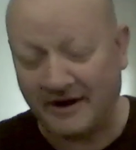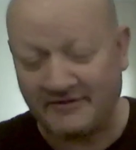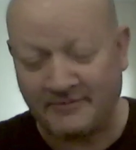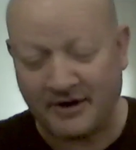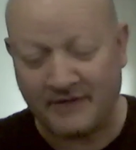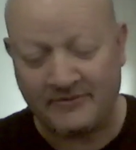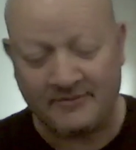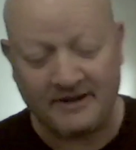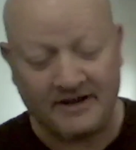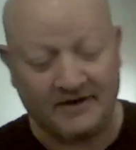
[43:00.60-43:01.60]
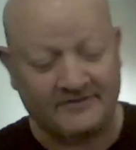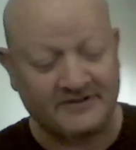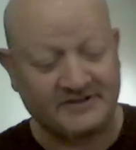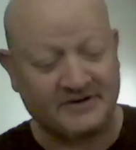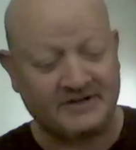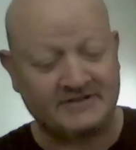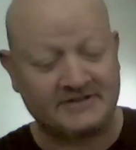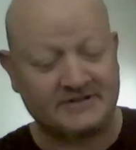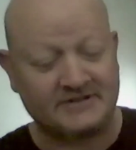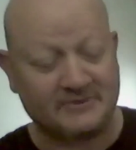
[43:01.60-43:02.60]
have to put up with me. I've decided
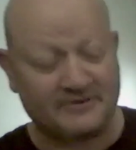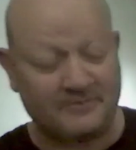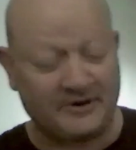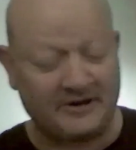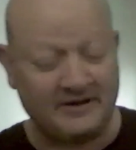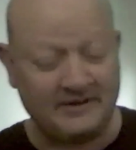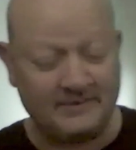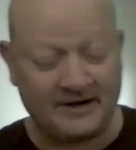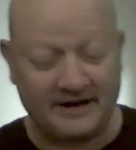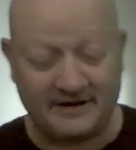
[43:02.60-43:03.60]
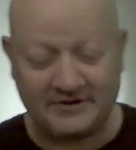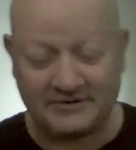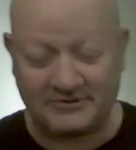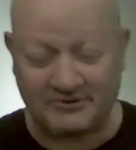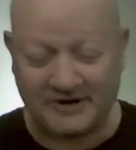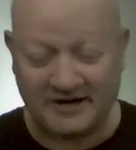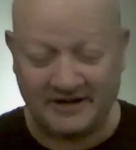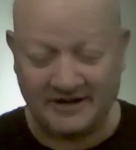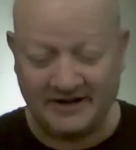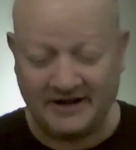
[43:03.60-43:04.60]
to do one of my legendary
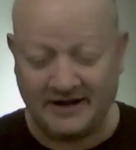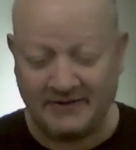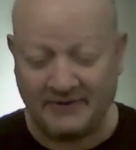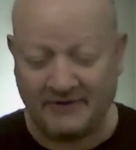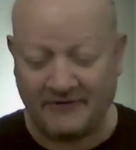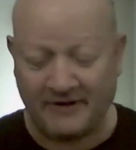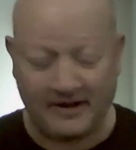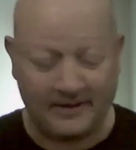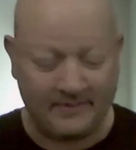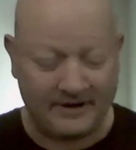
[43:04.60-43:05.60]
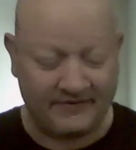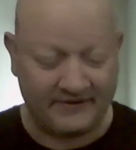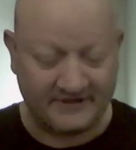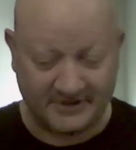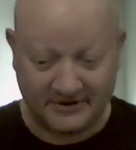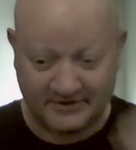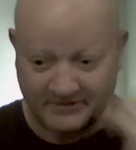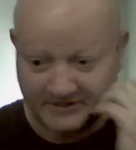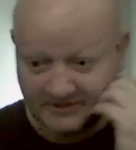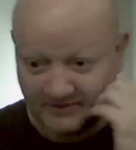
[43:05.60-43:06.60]
welfare benefit
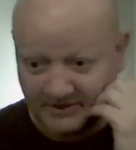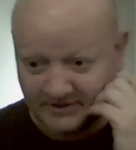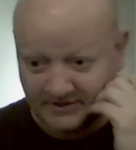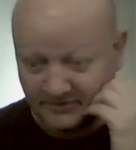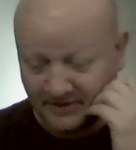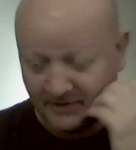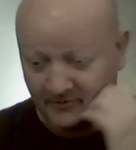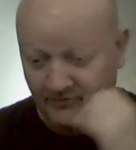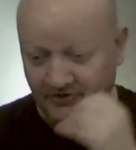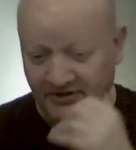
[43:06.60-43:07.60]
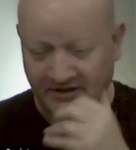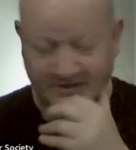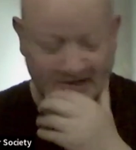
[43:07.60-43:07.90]
surgeries. So we're going to talk about all things